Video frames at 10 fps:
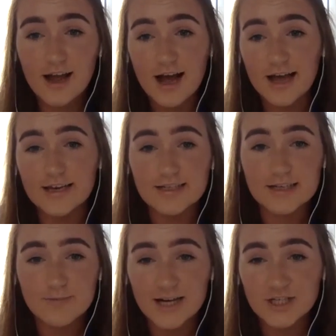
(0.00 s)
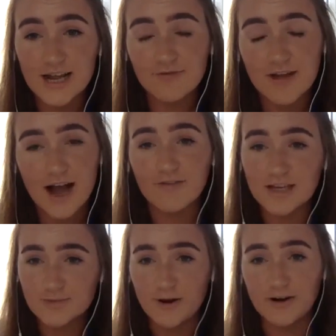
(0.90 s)
and especially if you have the
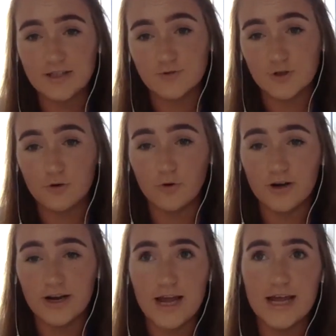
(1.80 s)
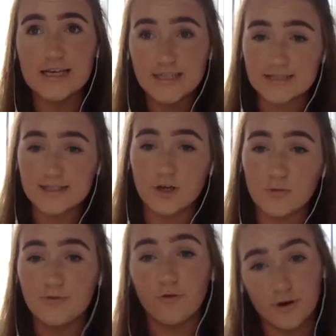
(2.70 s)
experience of doing one in DCU
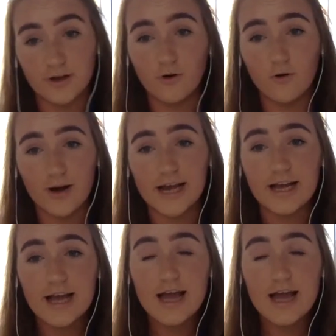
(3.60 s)
before you go away,